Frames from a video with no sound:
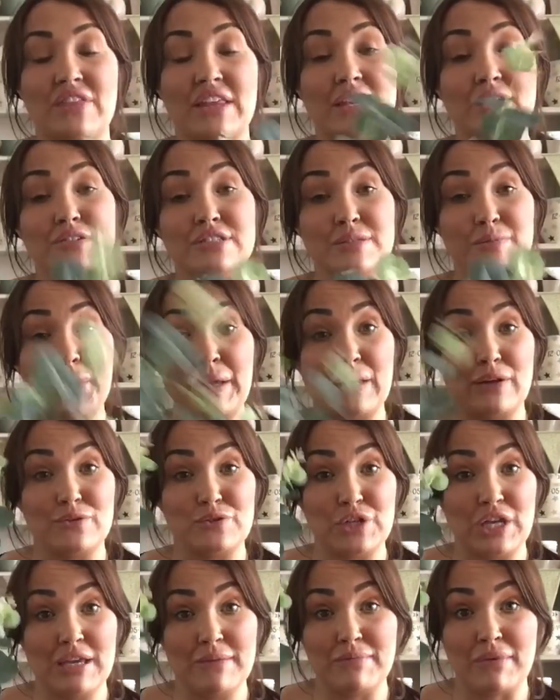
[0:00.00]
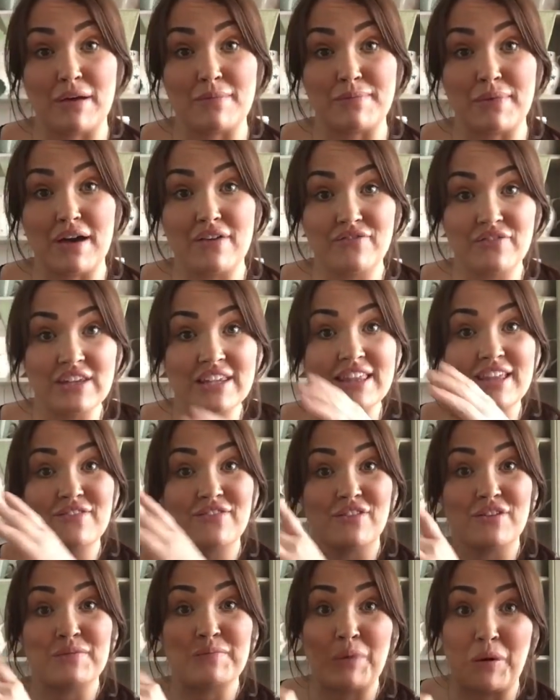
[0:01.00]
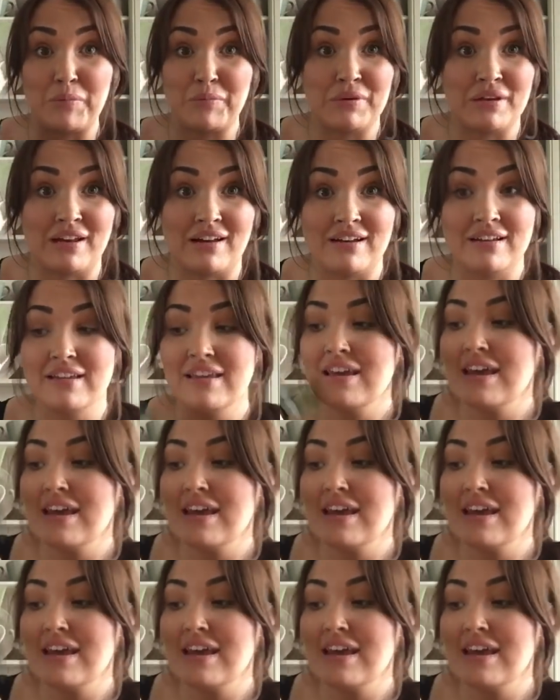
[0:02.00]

They used to be a lot cheaper, but I think they're very popular.